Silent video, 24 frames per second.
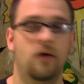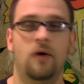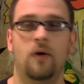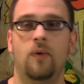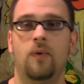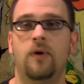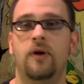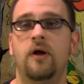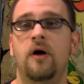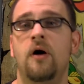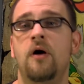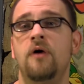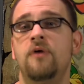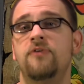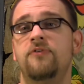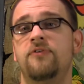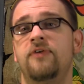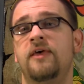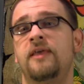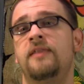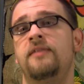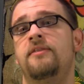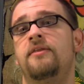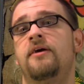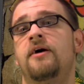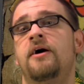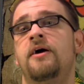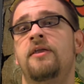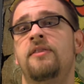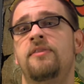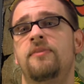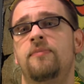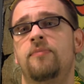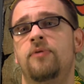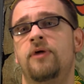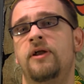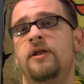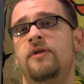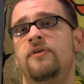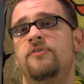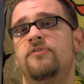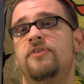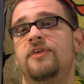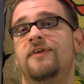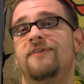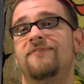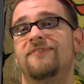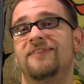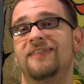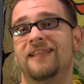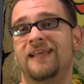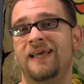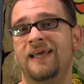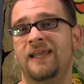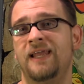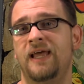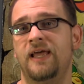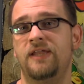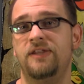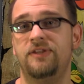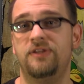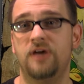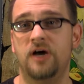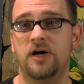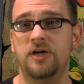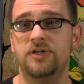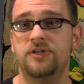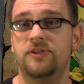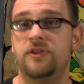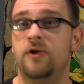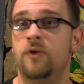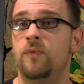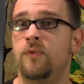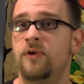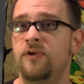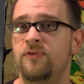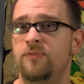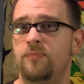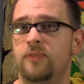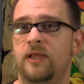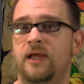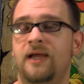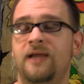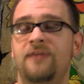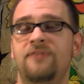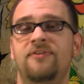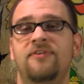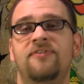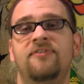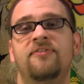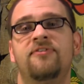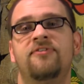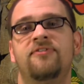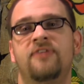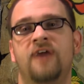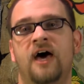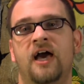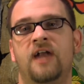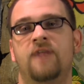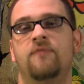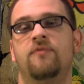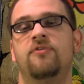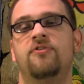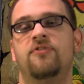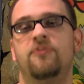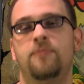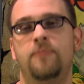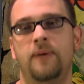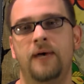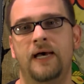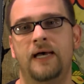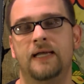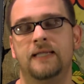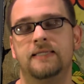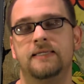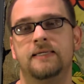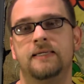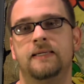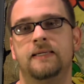When all is said and done, the Predators give Lin and Dutch their wrist blades as a sign of respect.